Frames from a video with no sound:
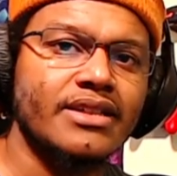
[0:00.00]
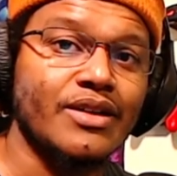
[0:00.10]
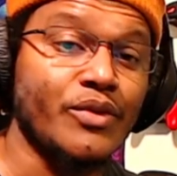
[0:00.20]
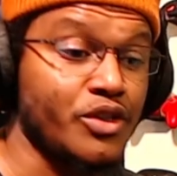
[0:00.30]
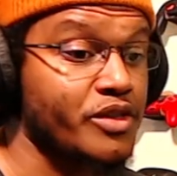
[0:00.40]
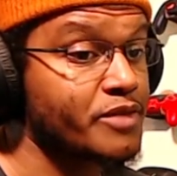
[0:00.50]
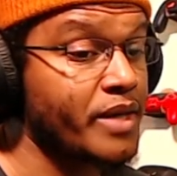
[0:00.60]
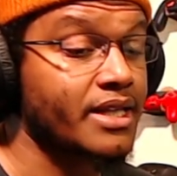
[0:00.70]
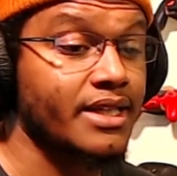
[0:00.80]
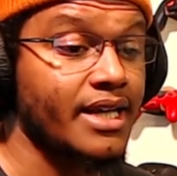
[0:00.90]
When you
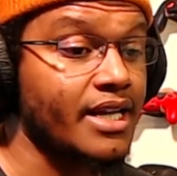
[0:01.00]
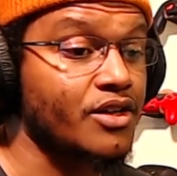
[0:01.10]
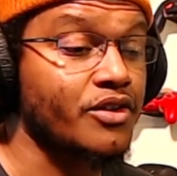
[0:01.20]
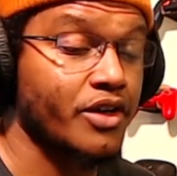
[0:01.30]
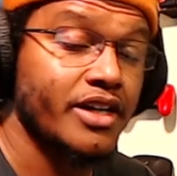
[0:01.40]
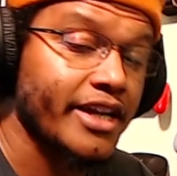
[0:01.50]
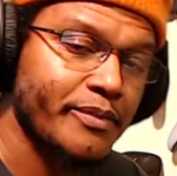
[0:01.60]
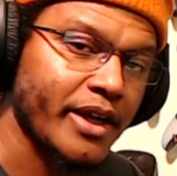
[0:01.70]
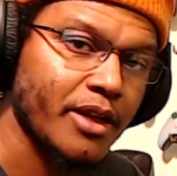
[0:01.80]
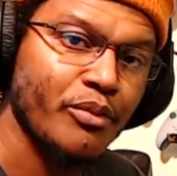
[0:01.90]
expect, again, they're going to
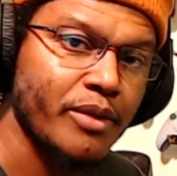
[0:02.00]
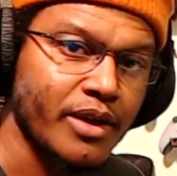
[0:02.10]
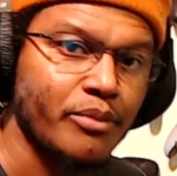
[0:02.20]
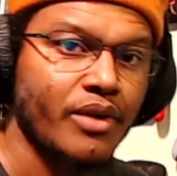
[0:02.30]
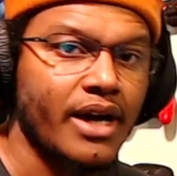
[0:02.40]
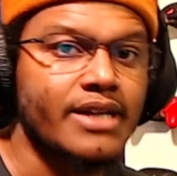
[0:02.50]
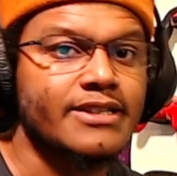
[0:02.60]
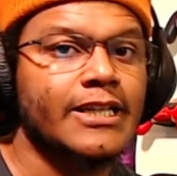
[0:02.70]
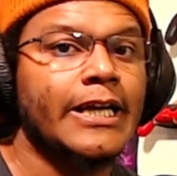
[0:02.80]
expect a premium price.